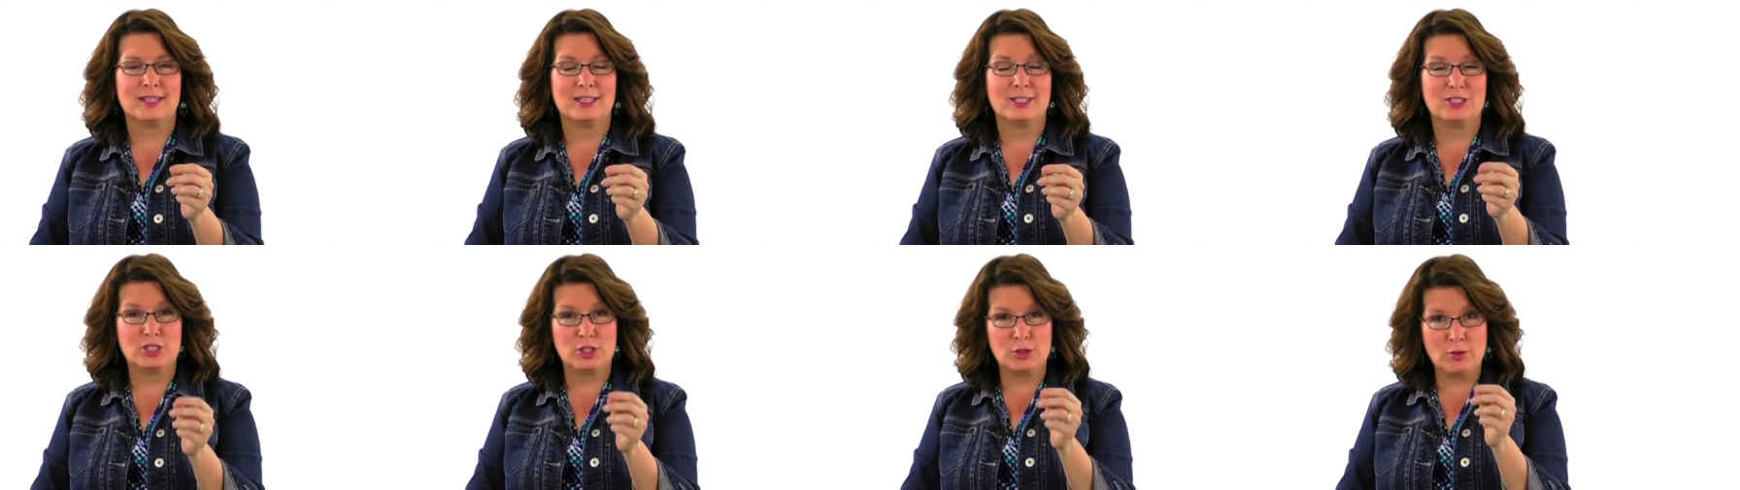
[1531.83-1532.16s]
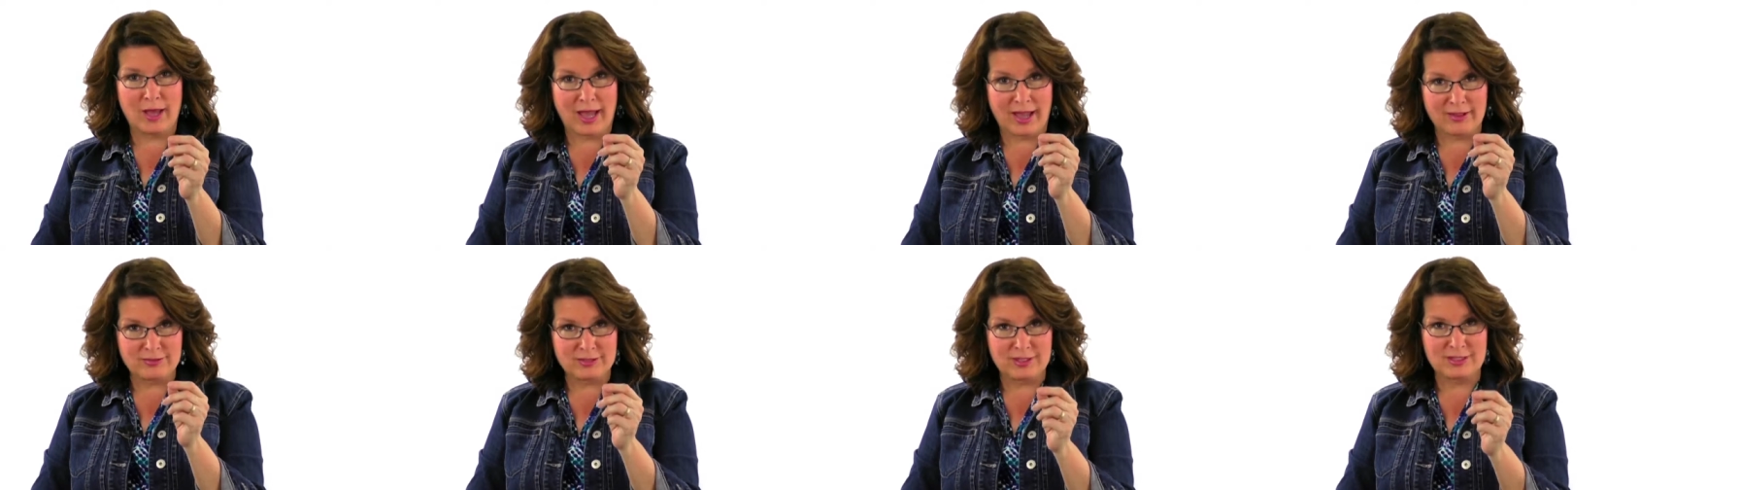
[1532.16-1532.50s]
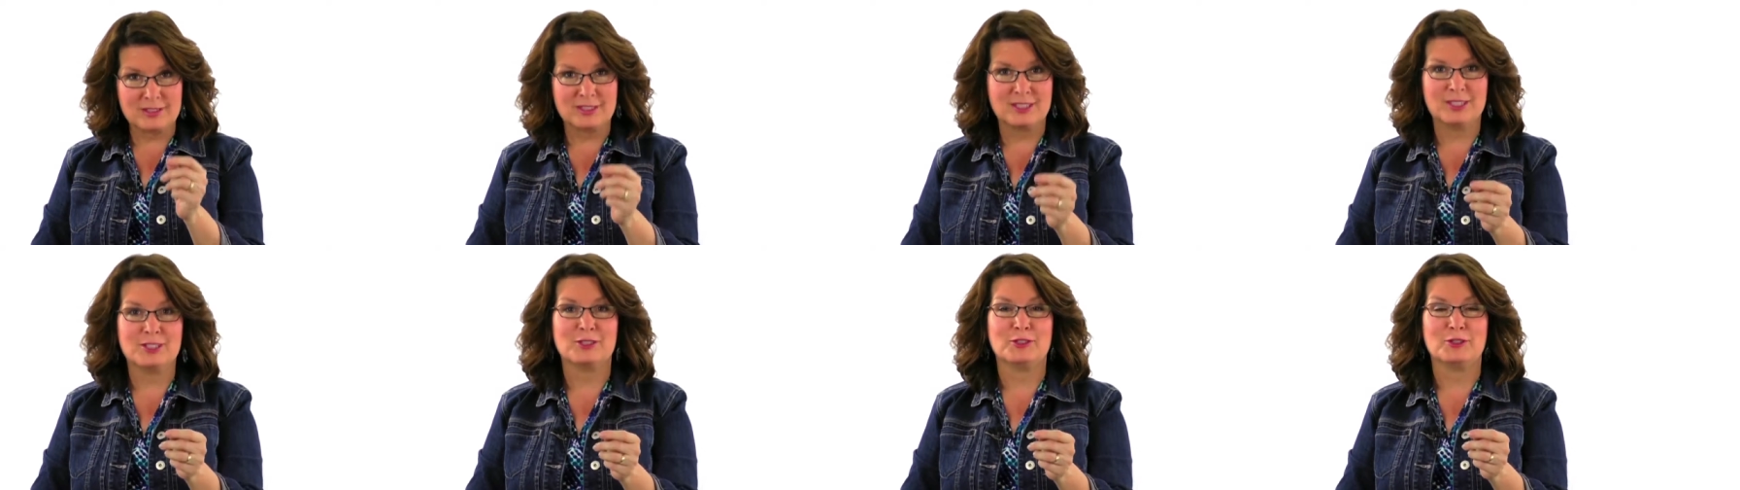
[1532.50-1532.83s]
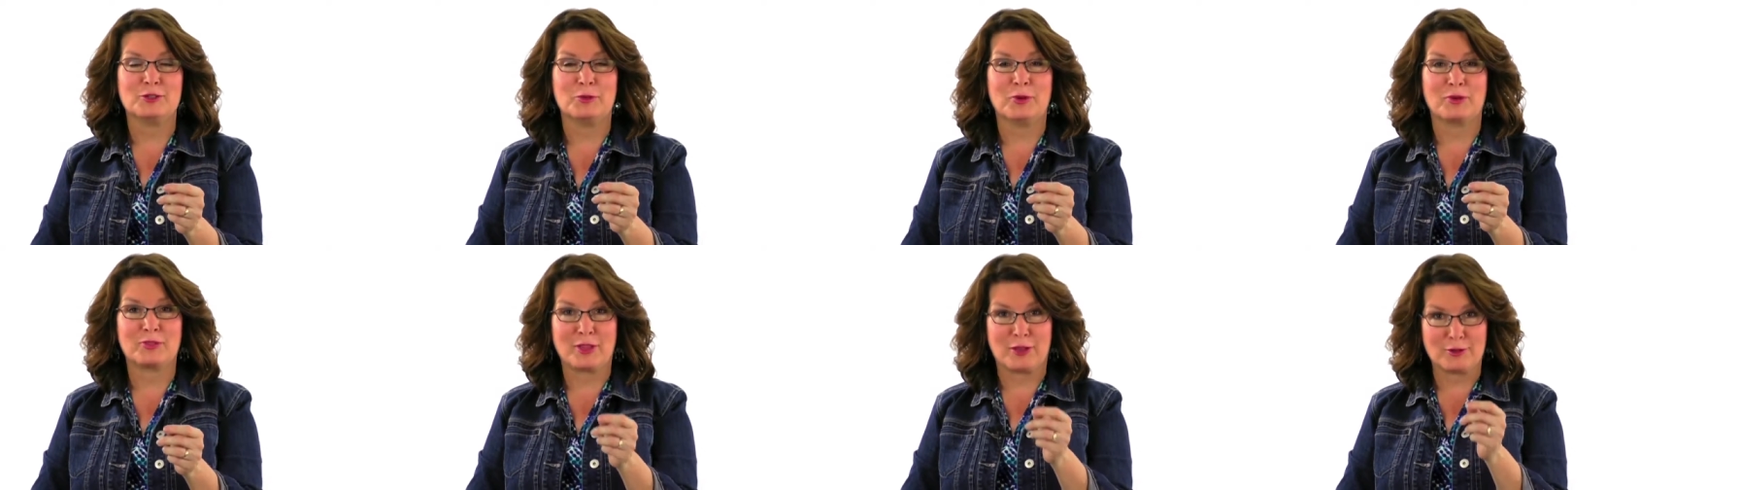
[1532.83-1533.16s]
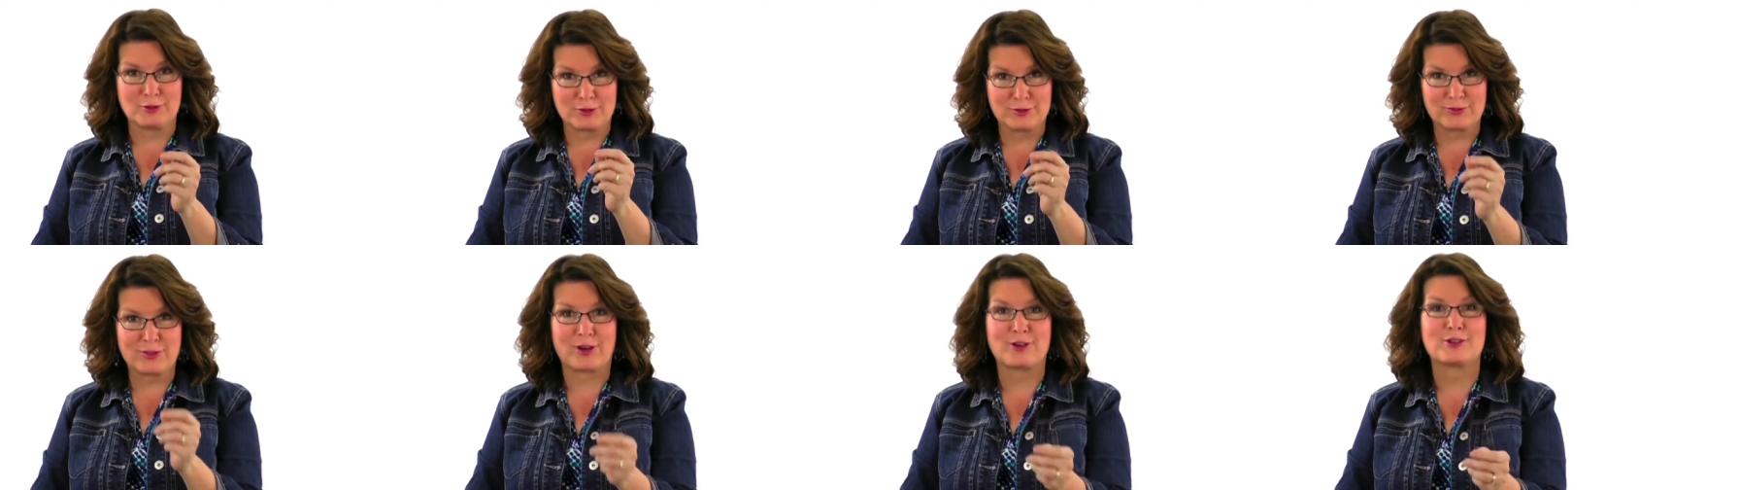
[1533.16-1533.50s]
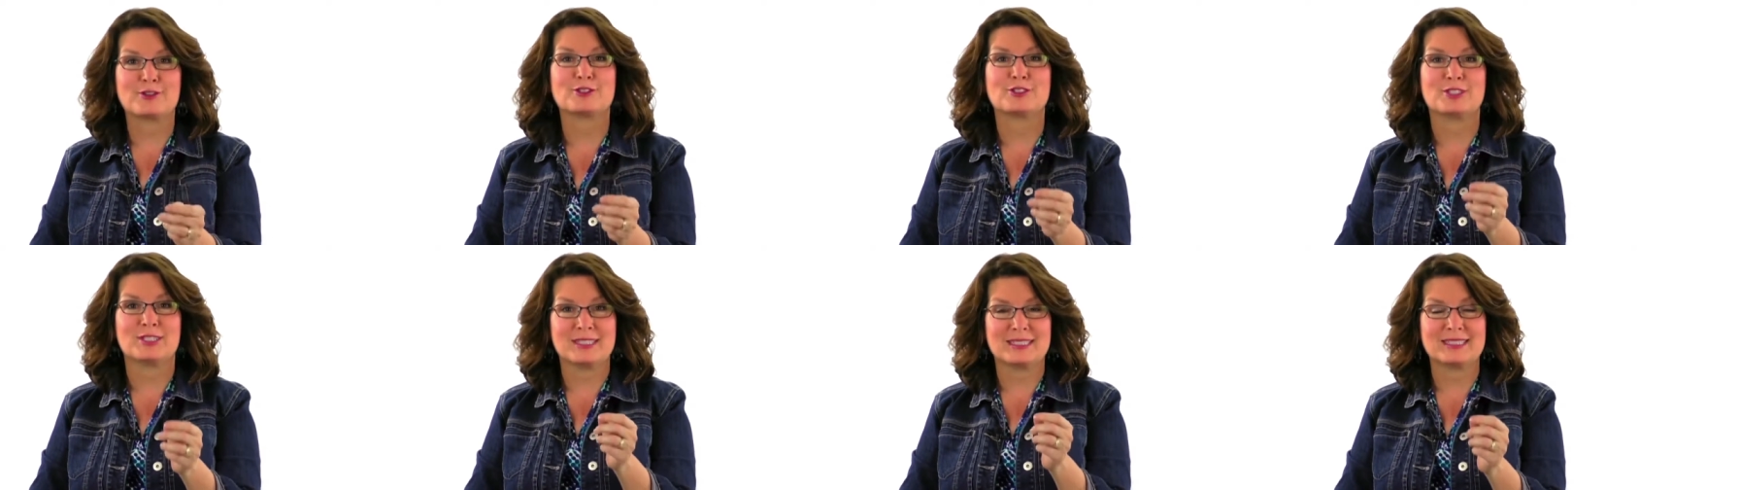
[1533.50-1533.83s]
is you have to do what those
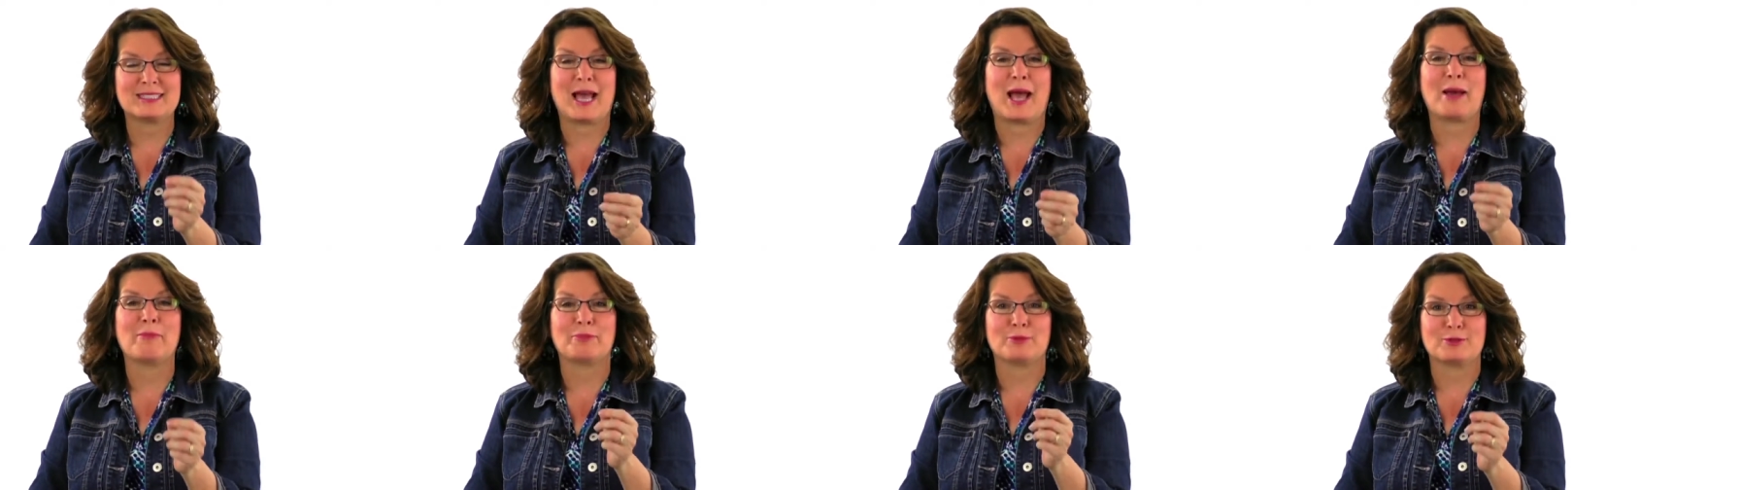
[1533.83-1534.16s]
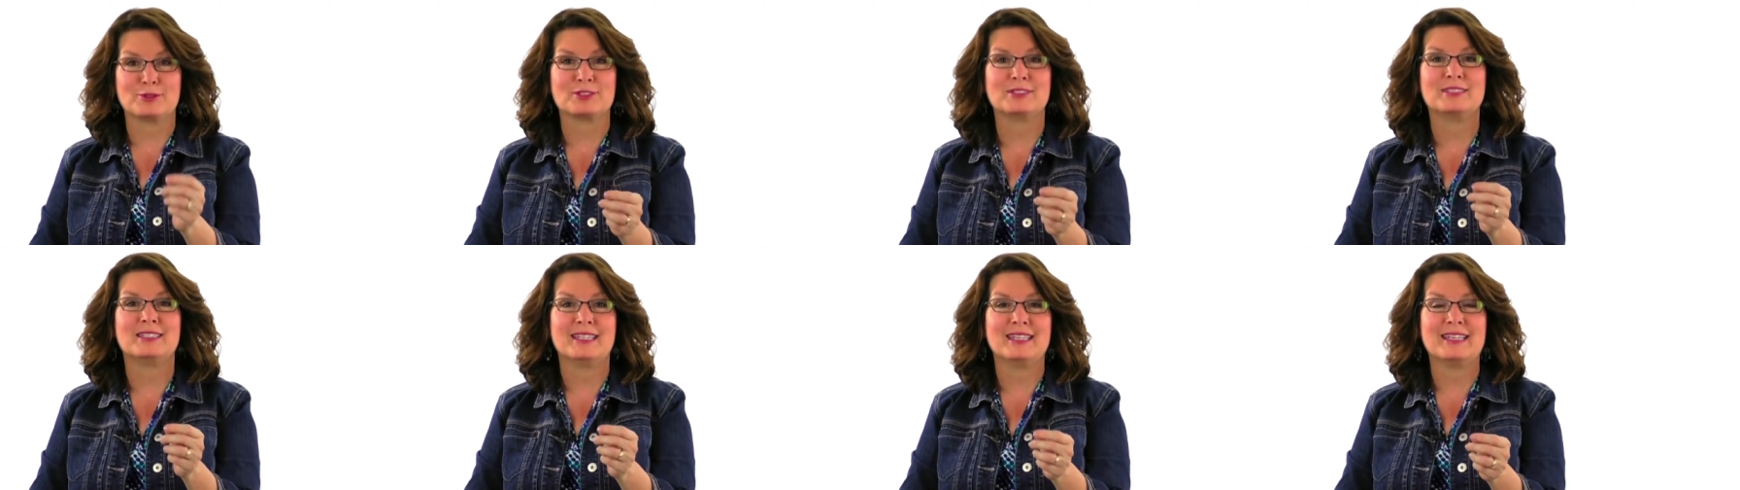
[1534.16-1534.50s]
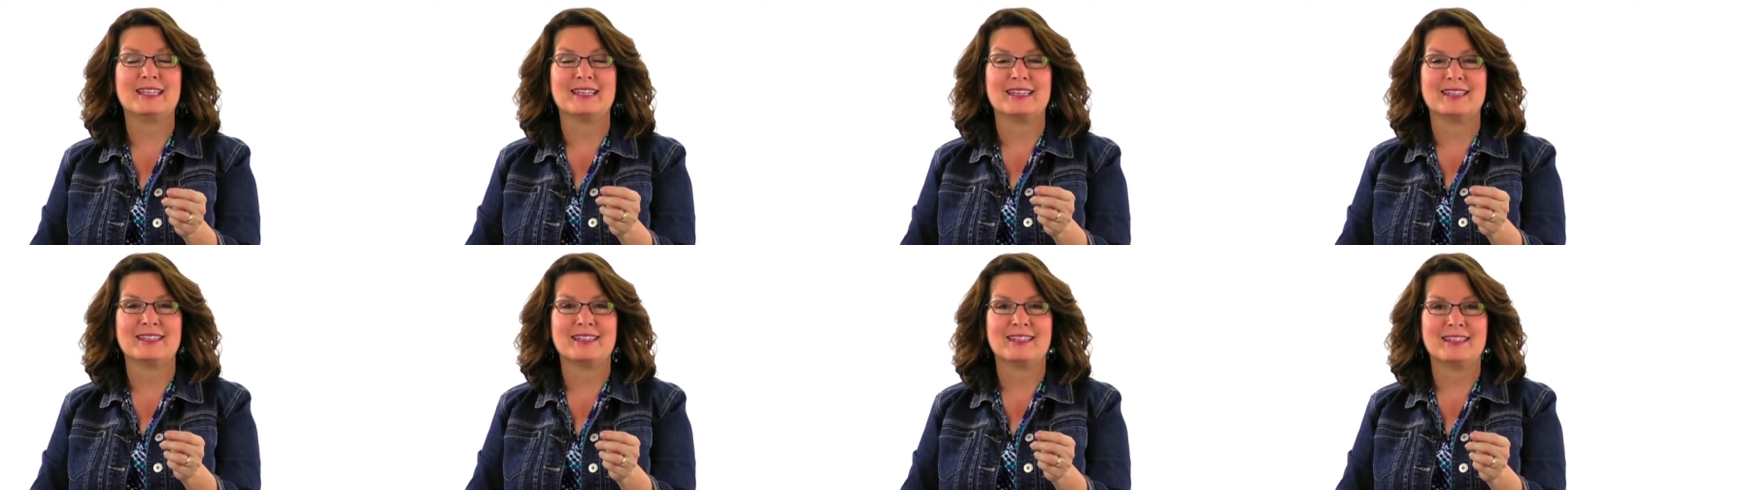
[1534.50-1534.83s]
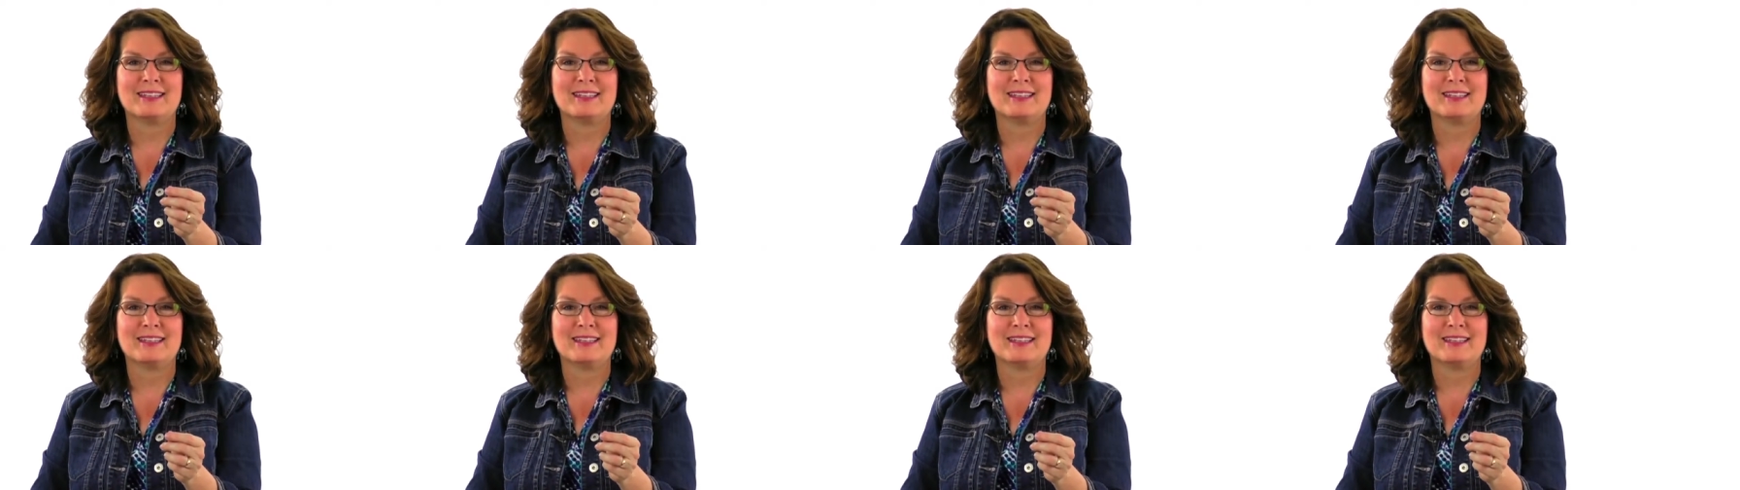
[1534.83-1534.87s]
first disciples did.